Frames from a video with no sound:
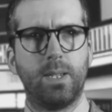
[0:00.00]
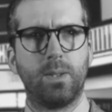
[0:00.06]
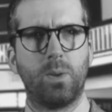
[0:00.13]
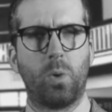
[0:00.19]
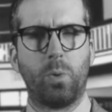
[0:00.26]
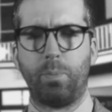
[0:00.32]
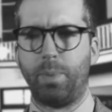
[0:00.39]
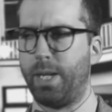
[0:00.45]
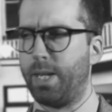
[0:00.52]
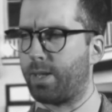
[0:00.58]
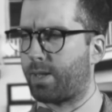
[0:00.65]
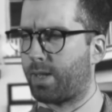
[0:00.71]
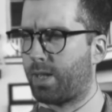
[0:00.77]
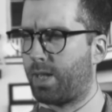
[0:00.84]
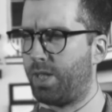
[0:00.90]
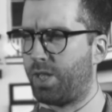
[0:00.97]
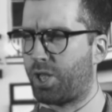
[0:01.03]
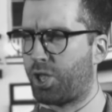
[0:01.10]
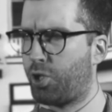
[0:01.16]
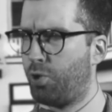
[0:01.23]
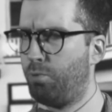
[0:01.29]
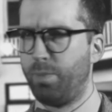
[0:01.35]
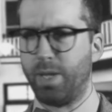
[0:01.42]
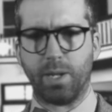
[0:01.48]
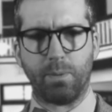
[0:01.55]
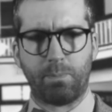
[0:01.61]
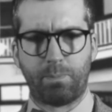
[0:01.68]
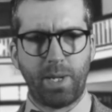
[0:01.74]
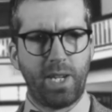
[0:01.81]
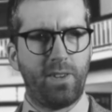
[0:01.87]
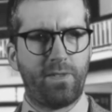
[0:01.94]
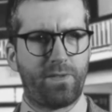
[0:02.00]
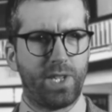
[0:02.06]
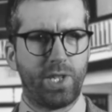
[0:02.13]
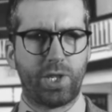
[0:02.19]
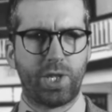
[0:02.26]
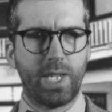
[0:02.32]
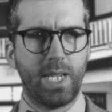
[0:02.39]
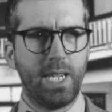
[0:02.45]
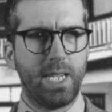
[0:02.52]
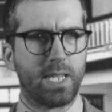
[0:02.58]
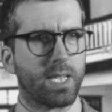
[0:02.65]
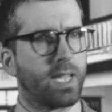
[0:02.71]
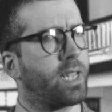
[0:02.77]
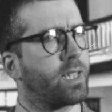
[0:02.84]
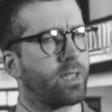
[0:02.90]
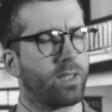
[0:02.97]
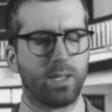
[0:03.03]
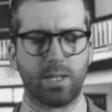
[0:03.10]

or be it consuming beef and cheese that